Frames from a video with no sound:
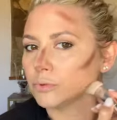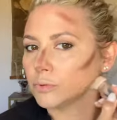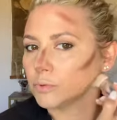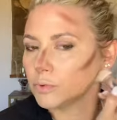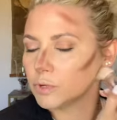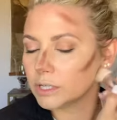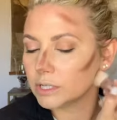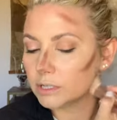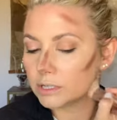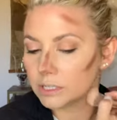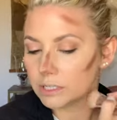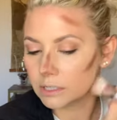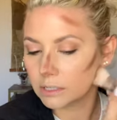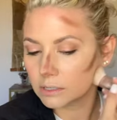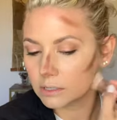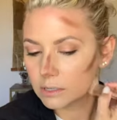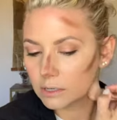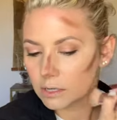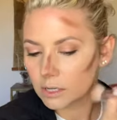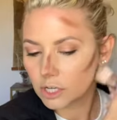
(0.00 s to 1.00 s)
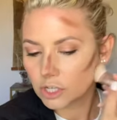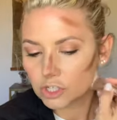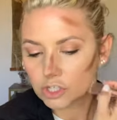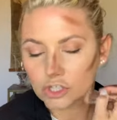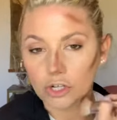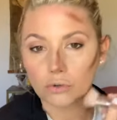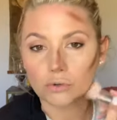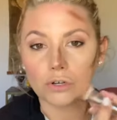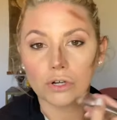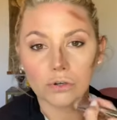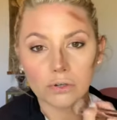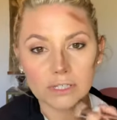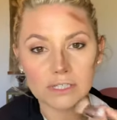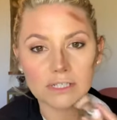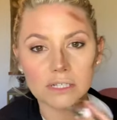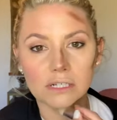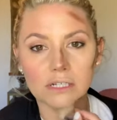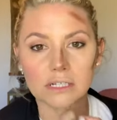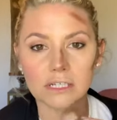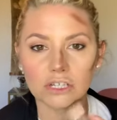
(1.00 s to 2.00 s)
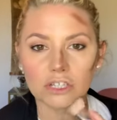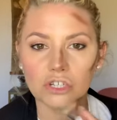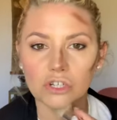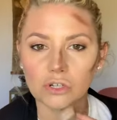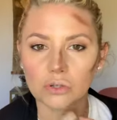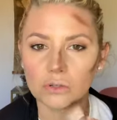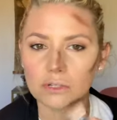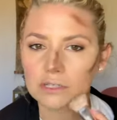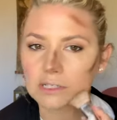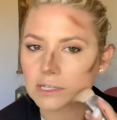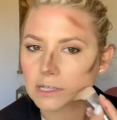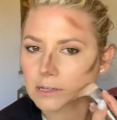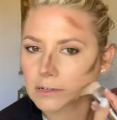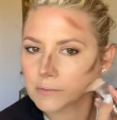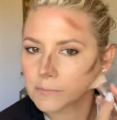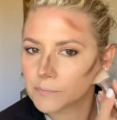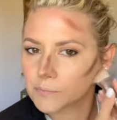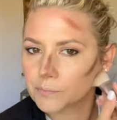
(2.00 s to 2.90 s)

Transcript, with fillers: really you don't notice it until you notice it.